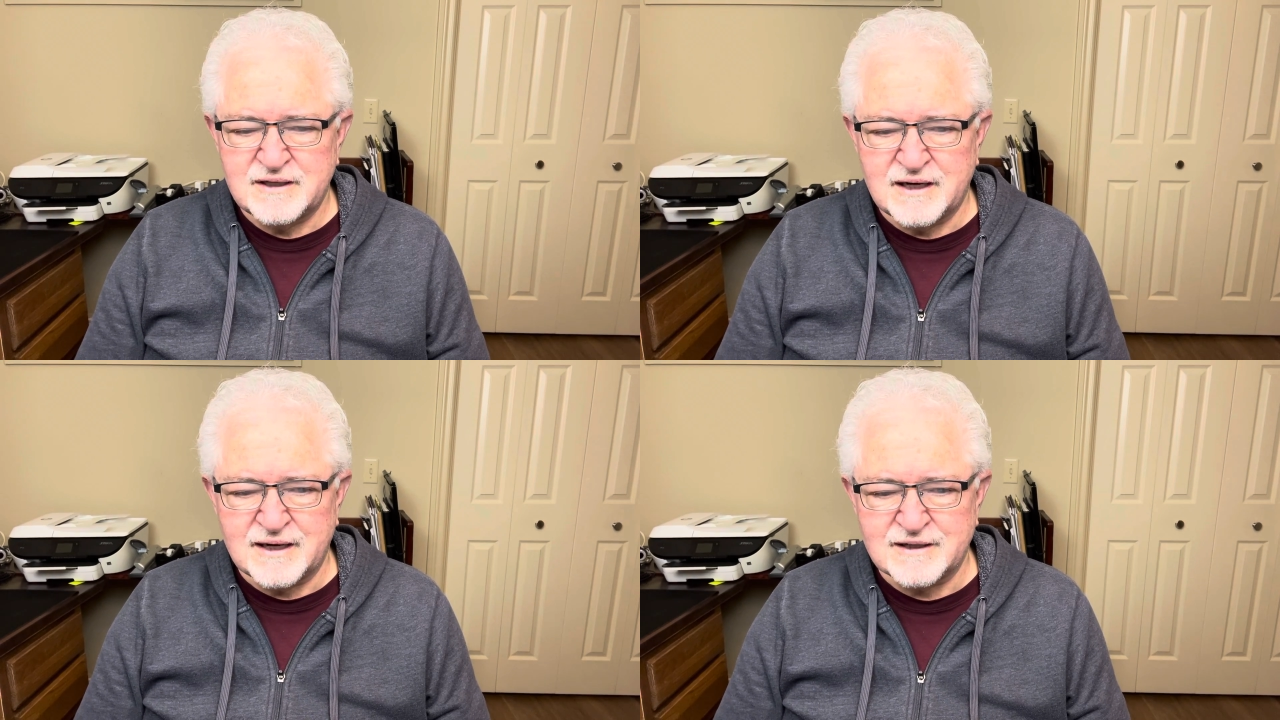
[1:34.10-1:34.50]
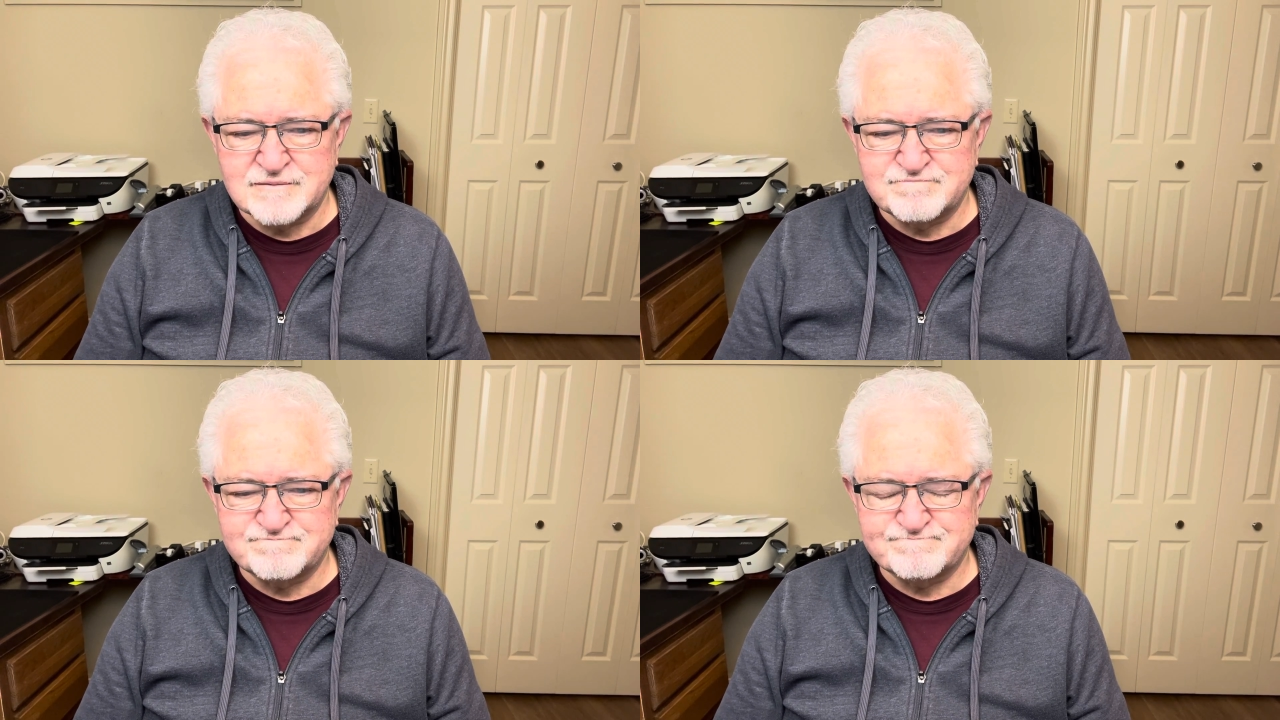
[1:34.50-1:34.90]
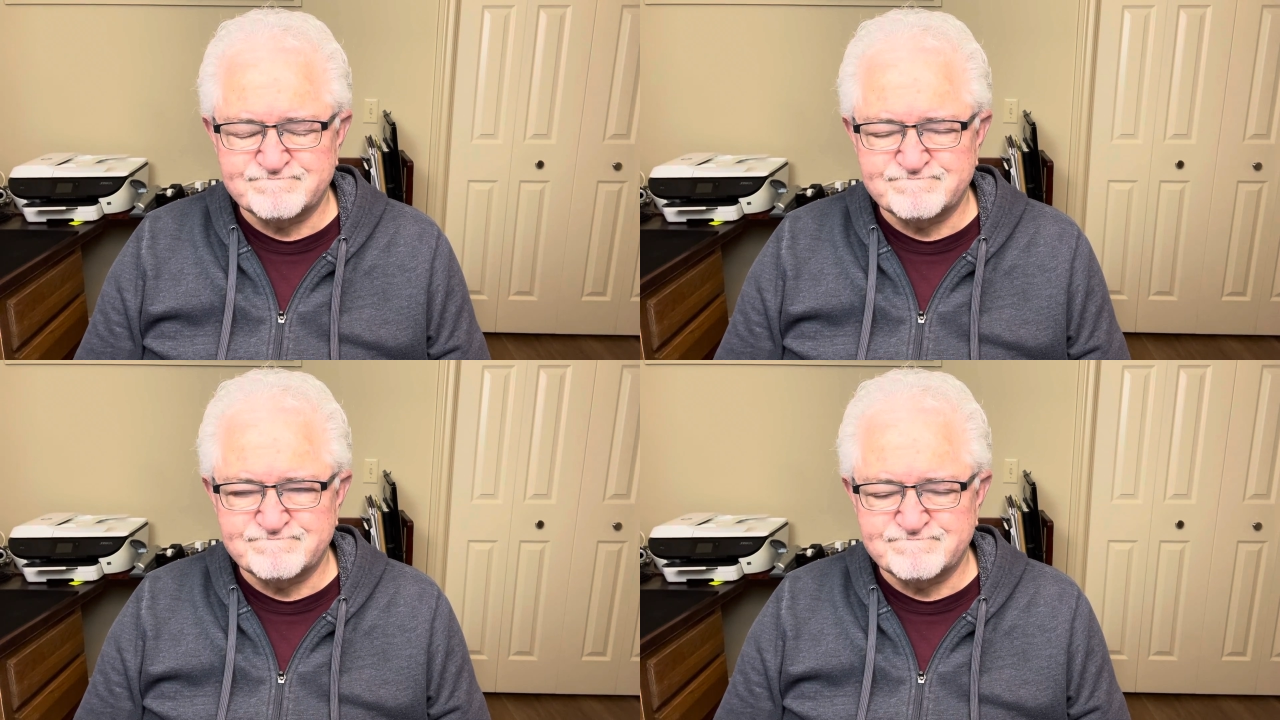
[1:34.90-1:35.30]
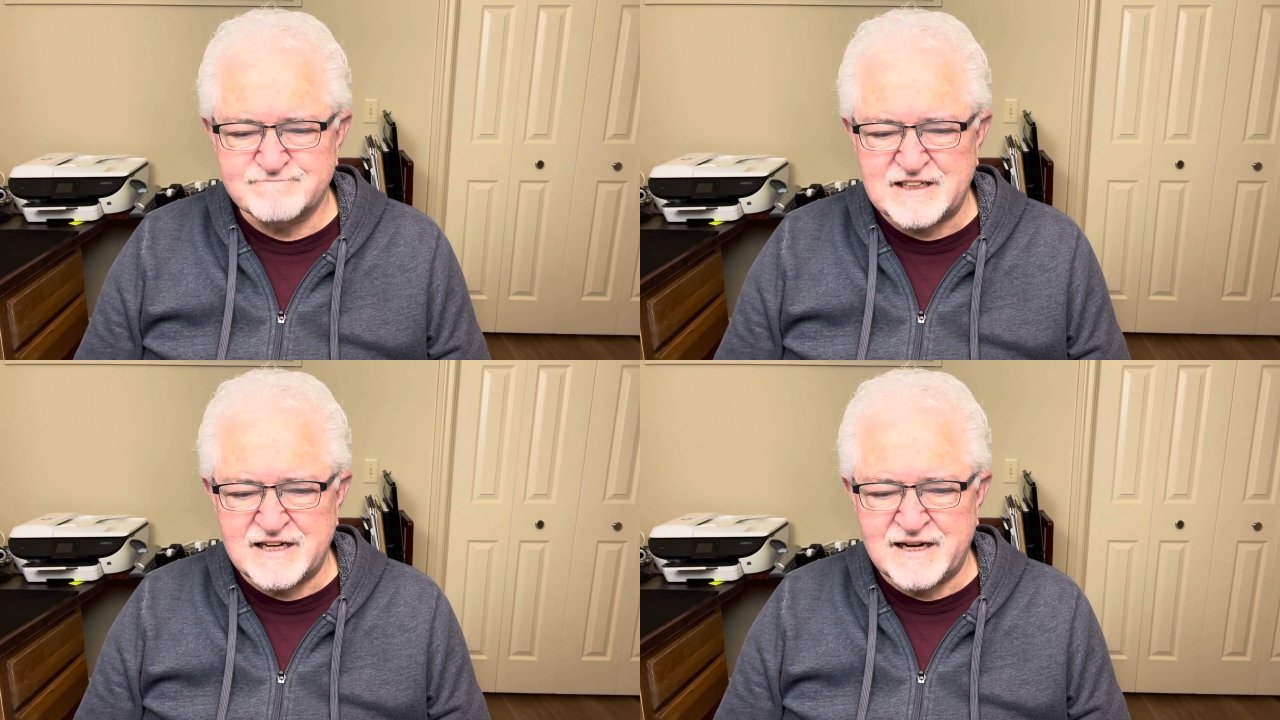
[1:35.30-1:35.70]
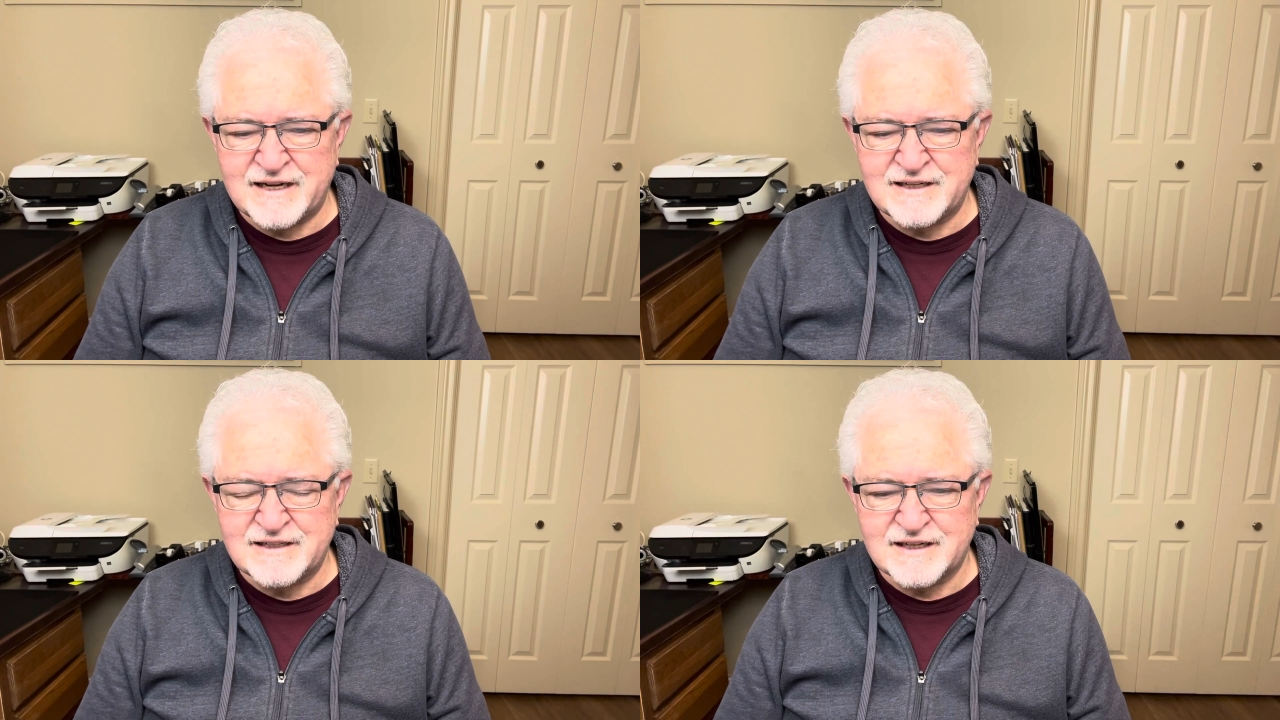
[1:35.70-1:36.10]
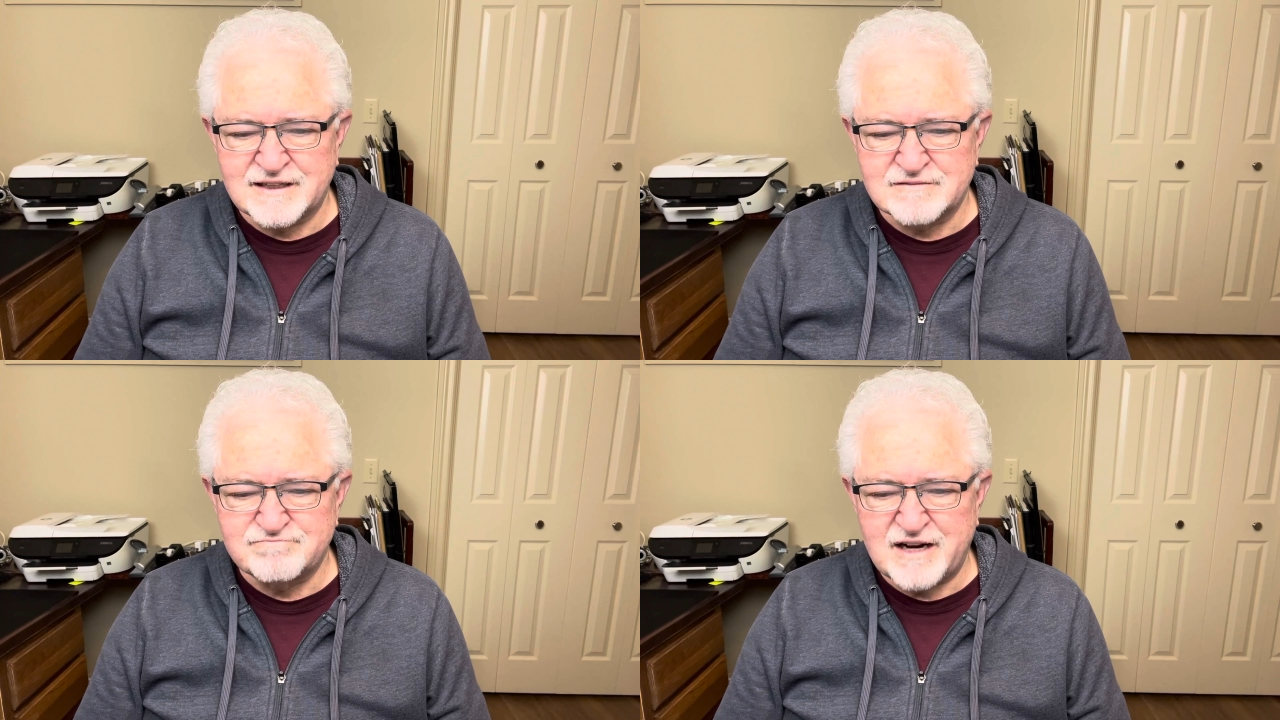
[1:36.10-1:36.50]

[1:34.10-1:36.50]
Uh, and uh,